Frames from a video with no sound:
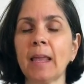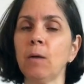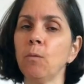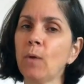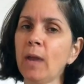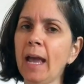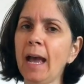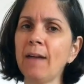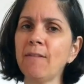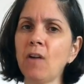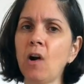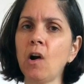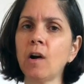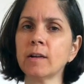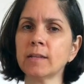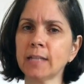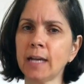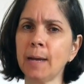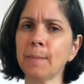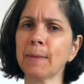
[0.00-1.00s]
we have a
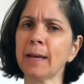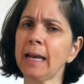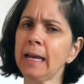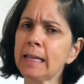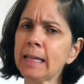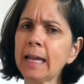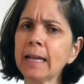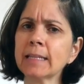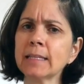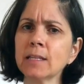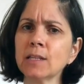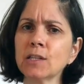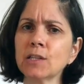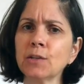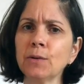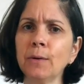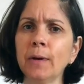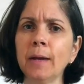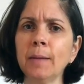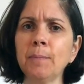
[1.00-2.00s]
hard time connecting
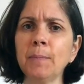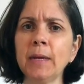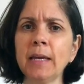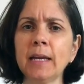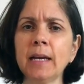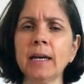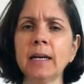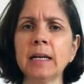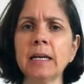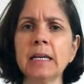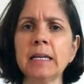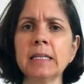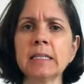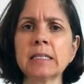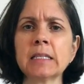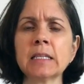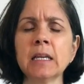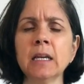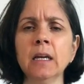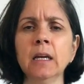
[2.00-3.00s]
to it
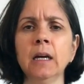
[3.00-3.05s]
because